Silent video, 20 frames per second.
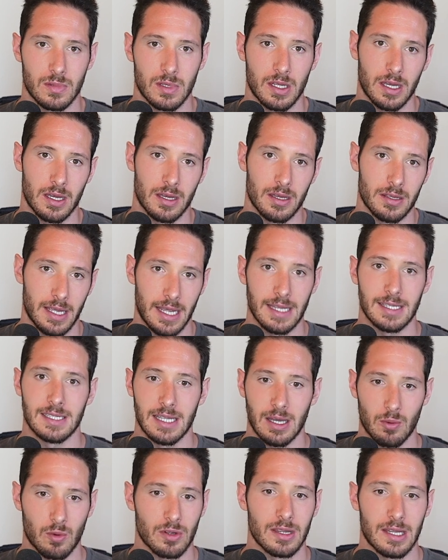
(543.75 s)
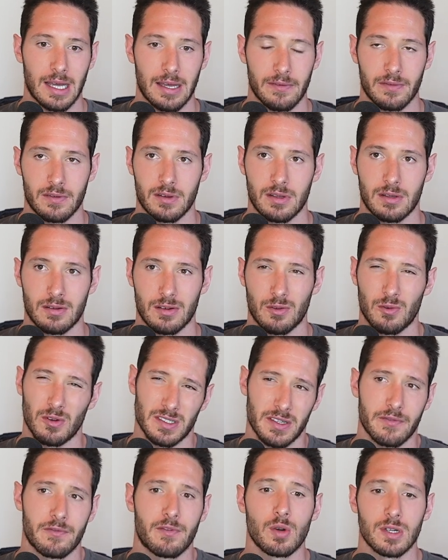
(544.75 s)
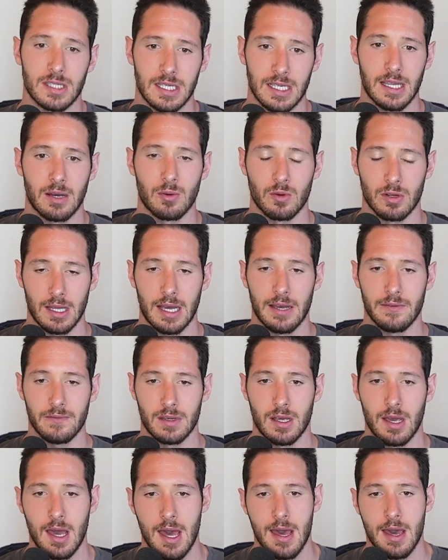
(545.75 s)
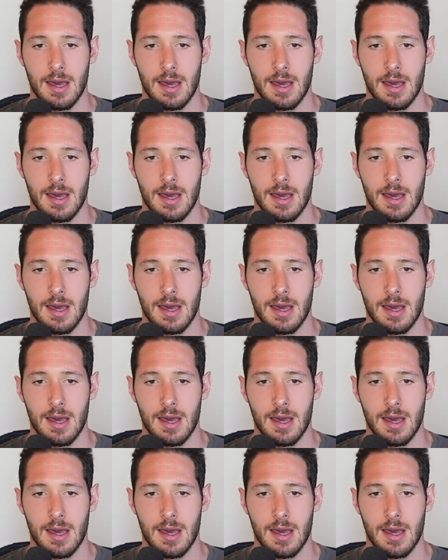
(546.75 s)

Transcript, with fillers: uh, 18 that were left, or was it 14 that were left